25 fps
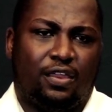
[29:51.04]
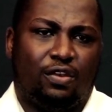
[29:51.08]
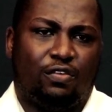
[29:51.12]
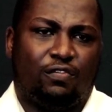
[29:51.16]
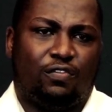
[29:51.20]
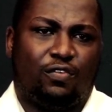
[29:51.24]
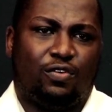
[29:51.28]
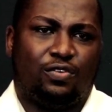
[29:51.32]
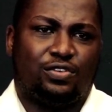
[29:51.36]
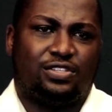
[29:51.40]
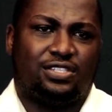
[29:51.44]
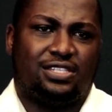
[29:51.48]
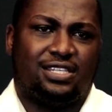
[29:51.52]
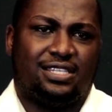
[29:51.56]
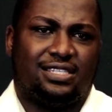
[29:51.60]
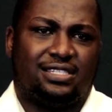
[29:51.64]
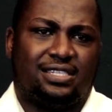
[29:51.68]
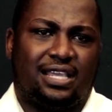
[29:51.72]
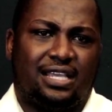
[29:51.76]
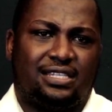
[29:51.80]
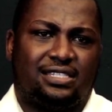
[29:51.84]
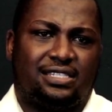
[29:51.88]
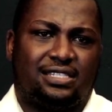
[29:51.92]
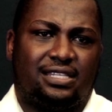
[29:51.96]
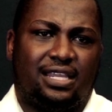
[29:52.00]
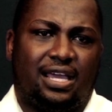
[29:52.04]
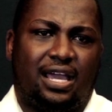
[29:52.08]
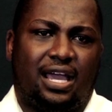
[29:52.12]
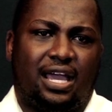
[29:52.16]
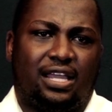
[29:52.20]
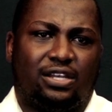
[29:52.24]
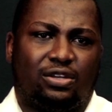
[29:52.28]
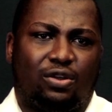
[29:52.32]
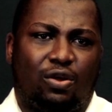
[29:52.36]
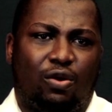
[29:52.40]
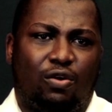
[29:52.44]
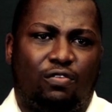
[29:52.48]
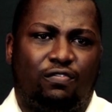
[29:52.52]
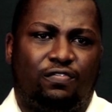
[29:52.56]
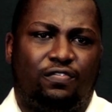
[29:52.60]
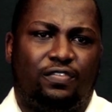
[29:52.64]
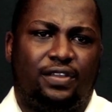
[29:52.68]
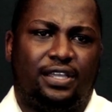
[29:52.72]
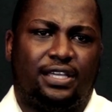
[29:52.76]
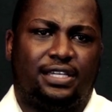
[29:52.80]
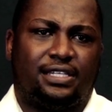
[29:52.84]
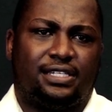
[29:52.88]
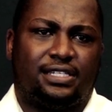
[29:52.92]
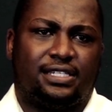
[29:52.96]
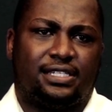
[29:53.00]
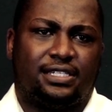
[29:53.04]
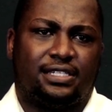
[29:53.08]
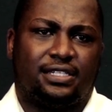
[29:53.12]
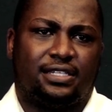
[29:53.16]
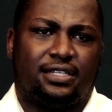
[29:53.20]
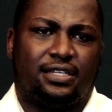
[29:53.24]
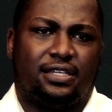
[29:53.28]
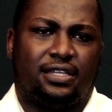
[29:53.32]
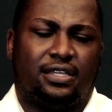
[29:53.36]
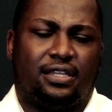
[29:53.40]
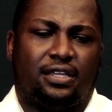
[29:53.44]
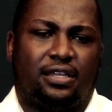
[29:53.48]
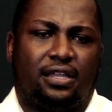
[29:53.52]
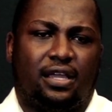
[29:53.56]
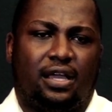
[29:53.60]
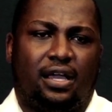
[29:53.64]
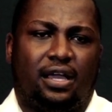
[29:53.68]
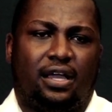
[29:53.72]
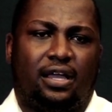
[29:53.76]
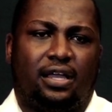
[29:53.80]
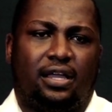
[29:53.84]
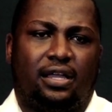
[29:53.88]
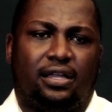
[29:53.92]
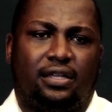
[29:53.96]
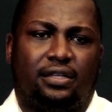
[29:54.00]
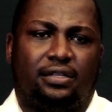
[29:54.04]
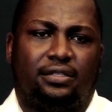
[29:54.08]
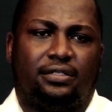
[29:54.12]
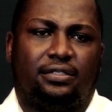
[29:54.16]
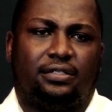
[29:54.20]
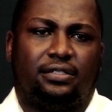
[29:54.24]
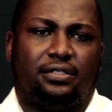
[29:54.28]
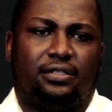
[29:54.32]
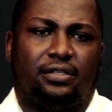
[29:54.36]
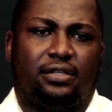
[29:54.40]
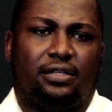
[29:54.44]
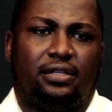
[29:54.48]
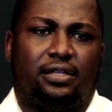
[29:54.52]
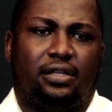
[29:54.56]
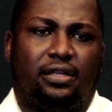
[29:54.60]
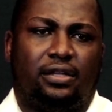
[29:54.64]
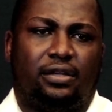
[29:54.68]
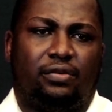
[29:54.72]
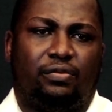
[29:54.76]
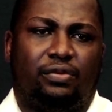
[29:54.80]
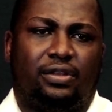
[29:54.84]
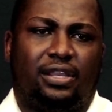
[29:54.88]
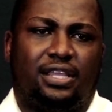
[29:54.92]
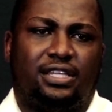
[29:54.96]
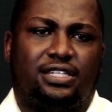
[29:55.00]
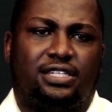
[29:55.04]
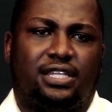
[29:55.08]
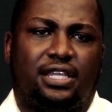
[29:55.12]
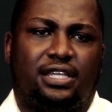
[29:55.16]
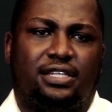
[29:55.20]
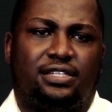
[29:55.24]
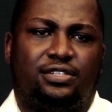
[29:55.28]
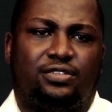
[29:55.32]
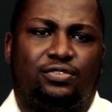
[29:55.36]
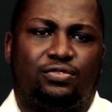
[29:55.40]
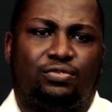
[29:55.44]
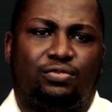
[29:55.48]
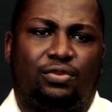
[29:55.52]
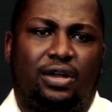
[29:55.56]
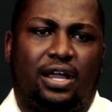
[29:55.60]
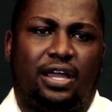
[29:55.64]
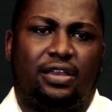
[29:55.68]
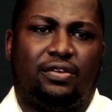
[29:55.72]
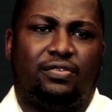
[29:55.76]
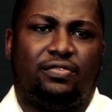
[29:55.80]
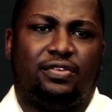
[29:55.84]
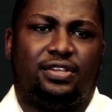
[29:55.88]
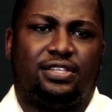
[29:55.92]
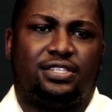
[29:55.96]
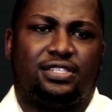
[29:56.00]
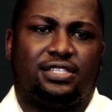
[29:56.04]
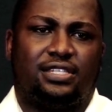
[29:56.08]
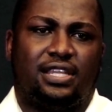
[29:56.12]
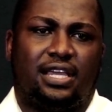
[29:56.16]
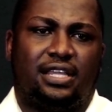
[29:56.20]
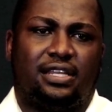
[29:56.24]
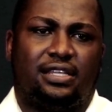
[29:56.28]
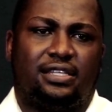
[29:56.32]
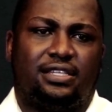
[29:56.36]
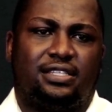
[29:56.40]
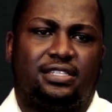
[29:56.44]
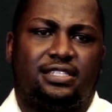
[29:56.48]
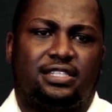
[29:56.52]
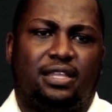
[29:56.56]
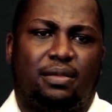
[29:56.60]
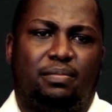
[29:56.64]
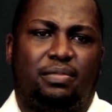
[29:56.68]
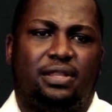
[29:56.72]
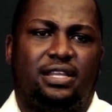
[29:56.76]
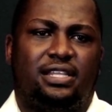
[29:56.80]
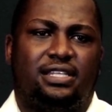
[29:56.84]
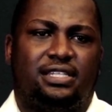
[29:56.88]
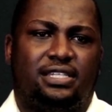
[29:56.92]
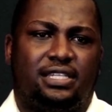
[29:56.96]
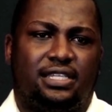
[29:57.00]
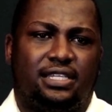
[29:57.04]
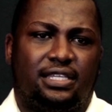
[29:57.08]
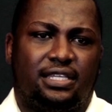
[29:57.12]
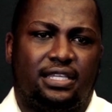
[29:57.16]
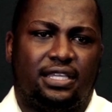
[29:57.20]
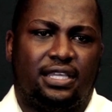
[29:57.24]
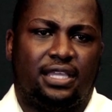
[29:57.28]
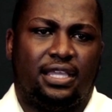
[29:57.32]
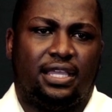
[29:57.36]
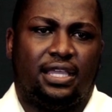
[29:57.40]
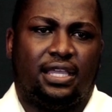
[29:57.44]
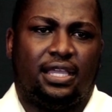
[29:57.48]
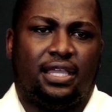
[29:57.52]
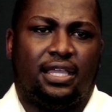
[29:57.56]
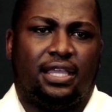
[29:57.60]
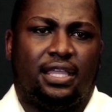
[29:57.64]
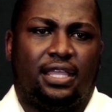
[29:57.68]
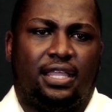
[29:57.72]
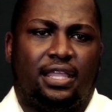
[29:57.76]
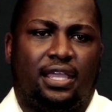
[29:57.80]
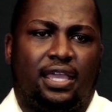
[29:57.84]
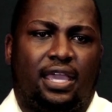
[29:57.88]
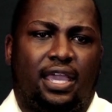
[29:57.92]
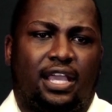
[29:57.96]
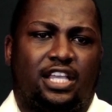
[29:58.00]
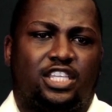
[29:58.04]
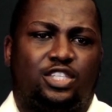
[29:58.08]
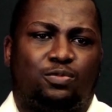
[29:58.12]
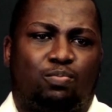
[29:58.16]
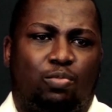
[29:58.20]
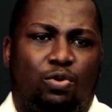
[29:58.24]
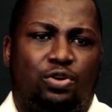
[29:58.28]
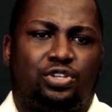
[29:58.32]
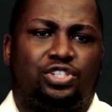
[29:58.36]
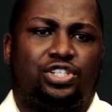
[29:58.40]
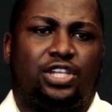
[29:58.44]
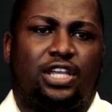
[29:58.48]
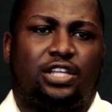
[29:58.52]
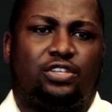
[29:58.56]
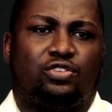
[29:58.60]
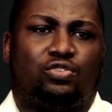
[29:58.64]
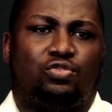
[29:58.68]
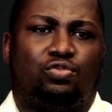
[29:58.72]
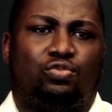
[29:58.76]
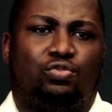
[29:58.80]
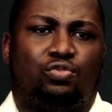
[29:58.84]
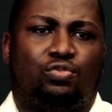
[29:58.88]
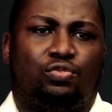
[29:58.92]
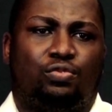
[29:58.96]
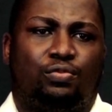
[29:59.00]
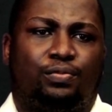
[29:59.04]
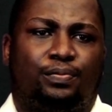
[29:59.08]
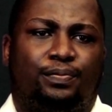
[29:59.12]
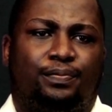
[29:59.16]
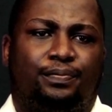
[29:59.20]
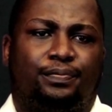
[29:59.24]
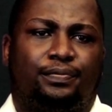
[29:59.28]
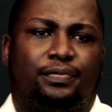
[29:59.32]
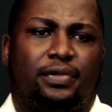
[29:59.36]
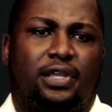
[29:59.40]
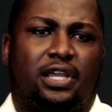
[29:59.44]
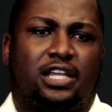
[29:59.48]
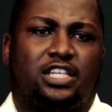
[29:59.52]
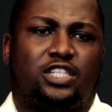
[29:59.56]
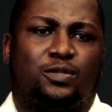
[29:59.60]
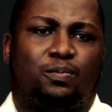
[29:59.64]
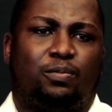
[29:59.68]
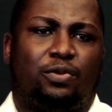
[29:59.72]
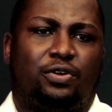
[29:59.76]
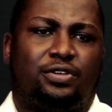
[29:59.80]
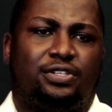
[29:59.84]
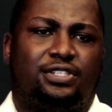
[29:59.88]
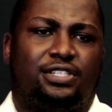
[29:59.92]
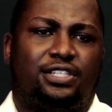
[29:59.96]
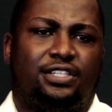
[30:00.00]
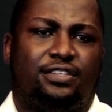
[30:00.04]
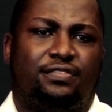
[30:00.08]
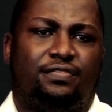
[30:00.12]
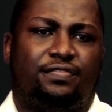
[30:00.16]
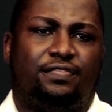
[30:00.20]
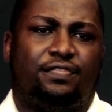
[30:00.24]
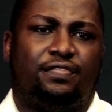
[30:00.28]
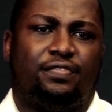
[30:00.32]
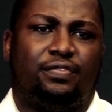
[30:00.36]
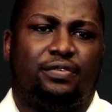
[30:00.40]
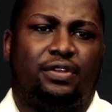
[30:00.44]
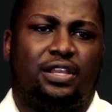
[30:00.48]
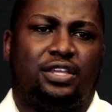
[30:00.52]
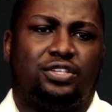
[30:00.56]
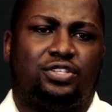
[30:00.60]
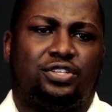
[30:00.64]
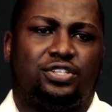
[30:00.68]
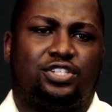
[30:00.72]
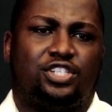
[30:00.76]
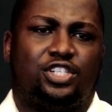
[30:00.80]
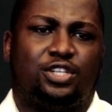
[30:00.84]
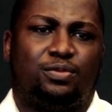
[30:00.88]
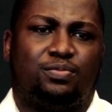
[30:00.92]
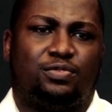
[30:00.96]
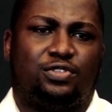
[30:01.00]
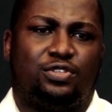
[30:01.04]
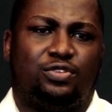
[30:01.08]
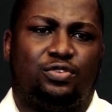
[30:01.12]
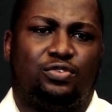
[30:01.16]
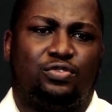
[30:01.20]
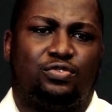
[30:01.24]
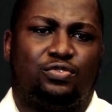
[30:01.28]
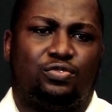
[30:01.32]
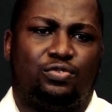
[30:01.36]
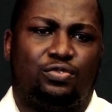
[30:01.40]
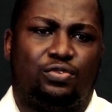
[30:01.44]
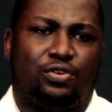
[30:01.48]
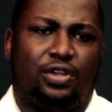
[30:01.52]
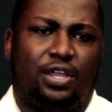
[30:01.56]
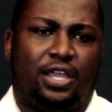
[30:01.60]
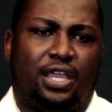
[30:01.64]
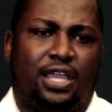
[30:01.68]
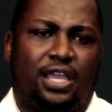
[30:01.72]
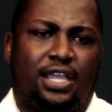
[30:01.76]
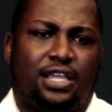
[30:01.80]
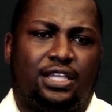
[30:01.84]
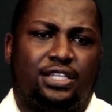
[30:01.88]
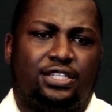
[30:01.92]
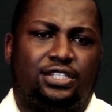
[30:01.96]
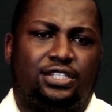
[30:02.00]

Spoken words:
Then, of course, disaster and conflict related to unrest and instability, exposure to exploitative relationships due to